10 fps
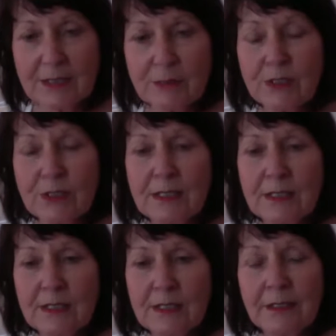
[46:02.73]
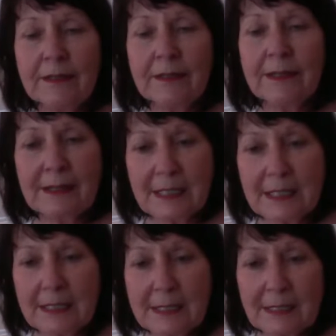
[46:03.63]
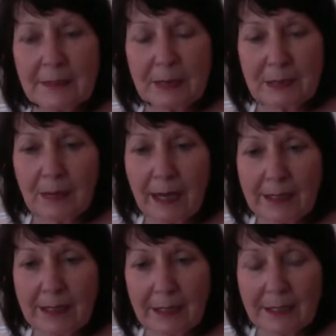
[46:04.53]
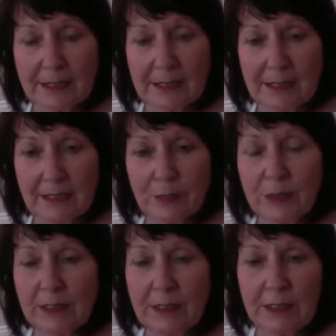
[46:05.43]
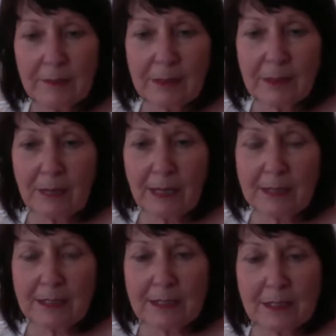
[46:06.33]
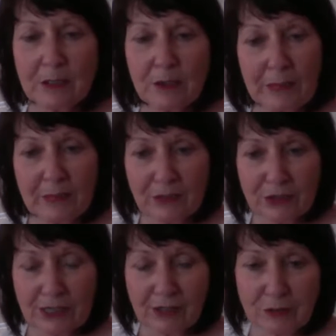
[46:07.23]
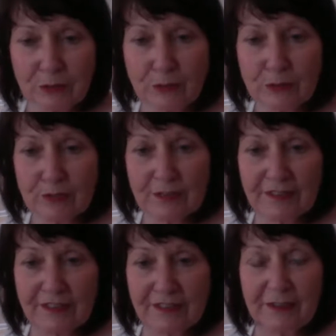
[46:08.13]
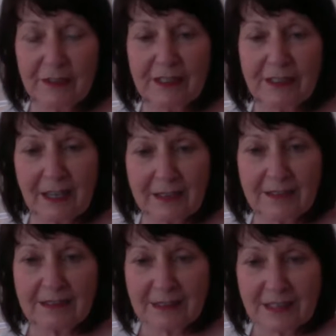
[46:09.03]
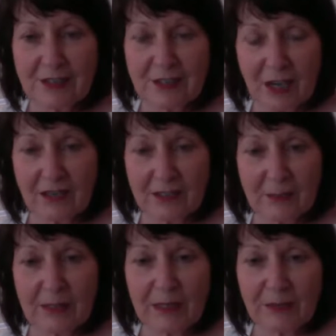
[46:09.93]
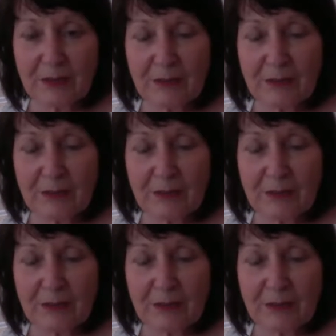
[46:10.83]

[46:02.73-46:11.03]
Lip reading: We're seeing things that Big Mike can't see. Big Mike doesn't know about the tattoos, and yet he's talking about them.